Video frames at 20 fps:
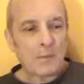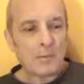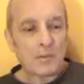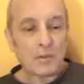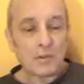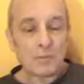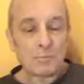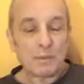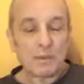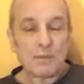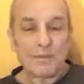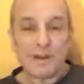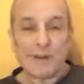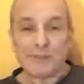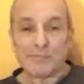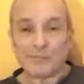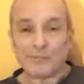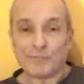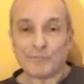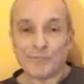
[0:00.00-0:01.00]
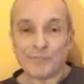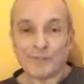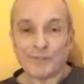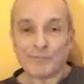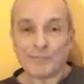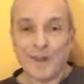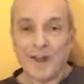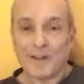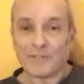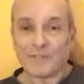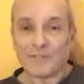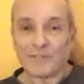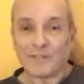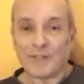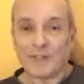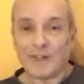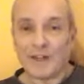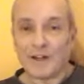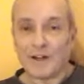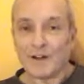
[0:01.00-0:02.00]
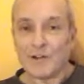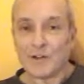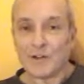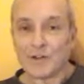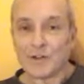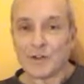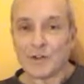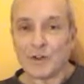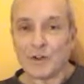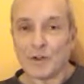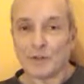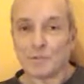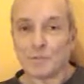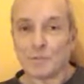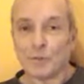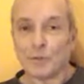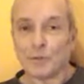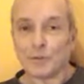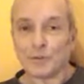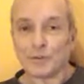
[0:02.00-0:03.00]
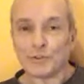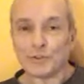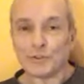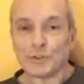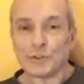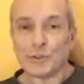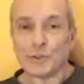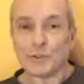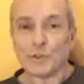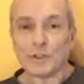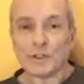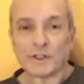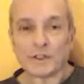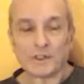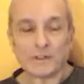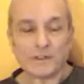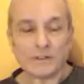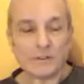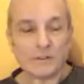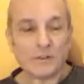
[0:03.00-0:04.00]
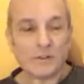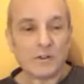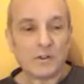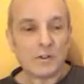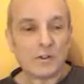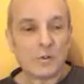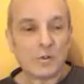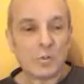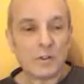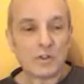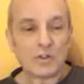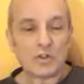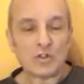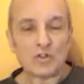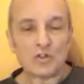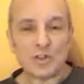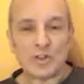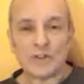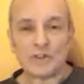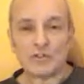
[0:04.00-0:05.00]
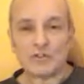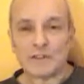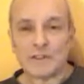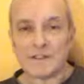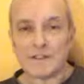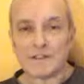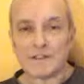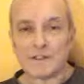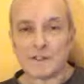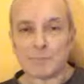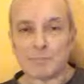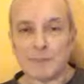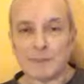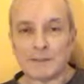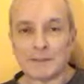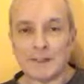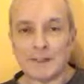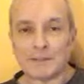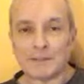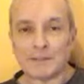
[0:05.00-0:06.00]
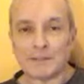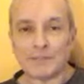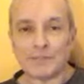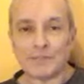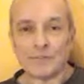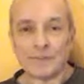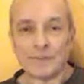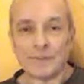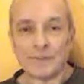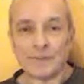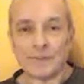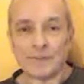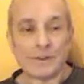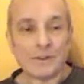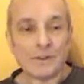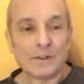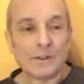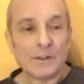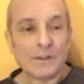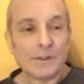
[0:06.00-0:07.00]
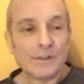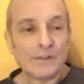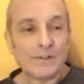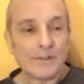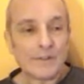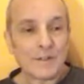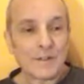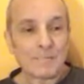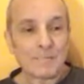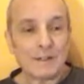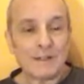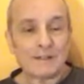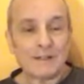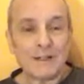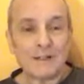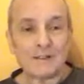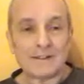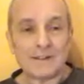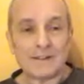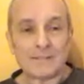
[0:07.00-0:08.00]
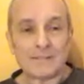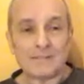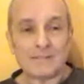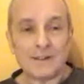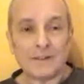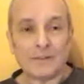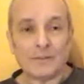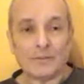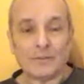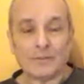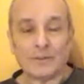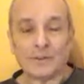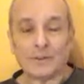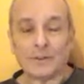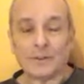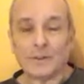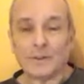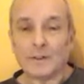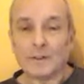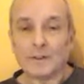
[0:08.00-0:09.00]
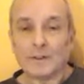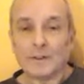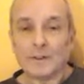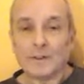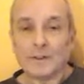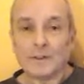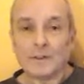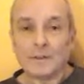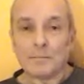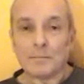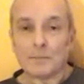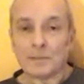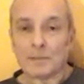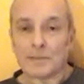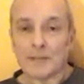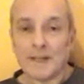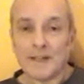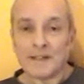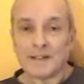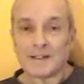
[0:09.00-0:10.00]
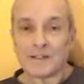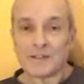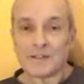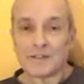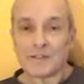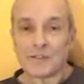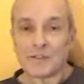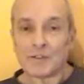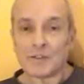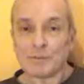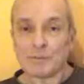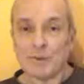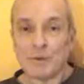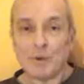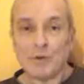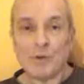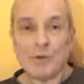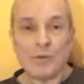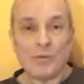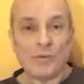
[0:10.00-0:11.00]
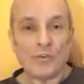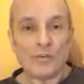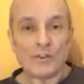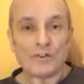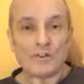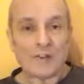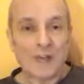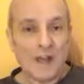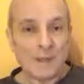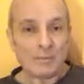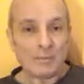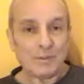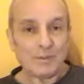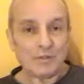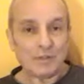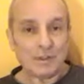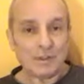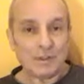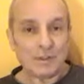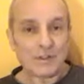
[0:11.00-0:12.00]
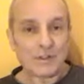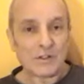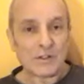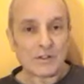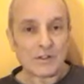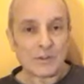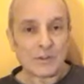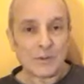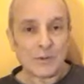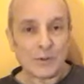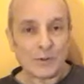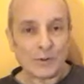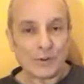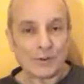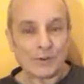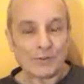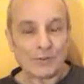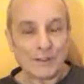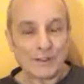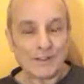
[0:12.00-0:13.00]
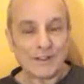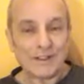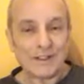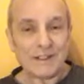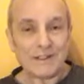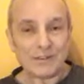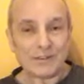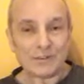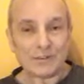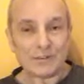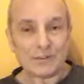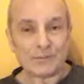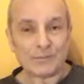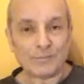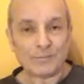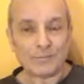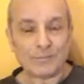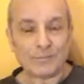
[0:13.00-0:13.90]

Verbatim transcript: We should be grateful for the fact that the Earth has got a molten core which generates this magnetic field. This magnetic field protects us from all the damaging solar radiation.